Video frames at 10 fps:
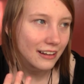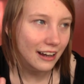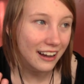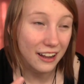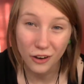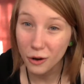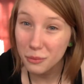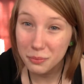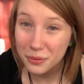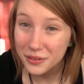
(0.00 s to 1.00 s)
I
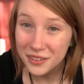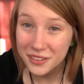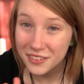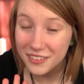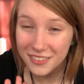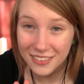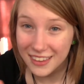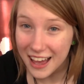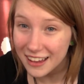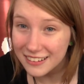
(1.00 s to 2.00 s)
hope
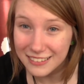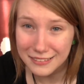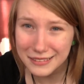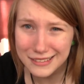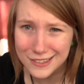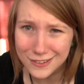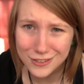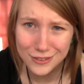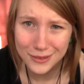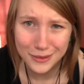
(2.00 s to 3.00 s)
that the leaks are
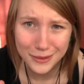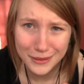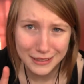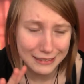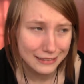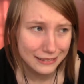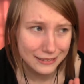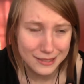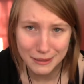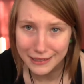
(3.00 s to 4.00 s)
true and like
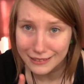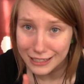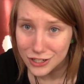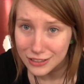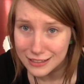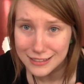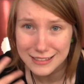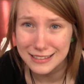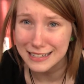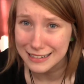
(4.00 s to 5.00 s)
the speculation list,
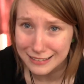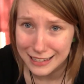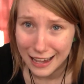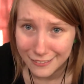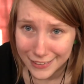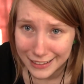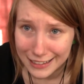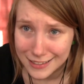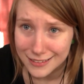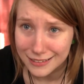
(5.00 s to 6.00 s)
because Dance Gavin
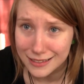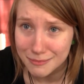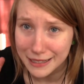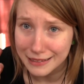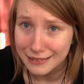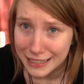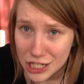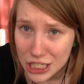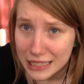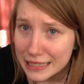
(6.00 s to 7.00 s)
Dance is on the
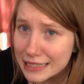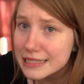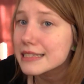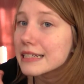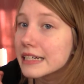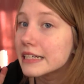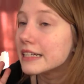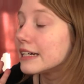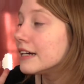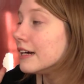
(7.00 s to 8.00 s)
speculation list,
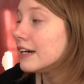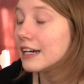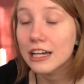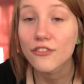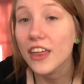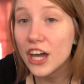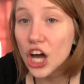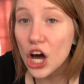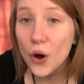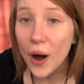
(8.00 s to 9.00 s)
and if they
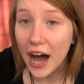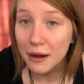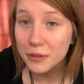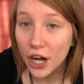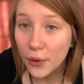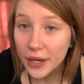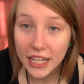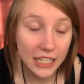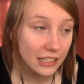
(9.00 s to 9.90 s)
go, I'm going.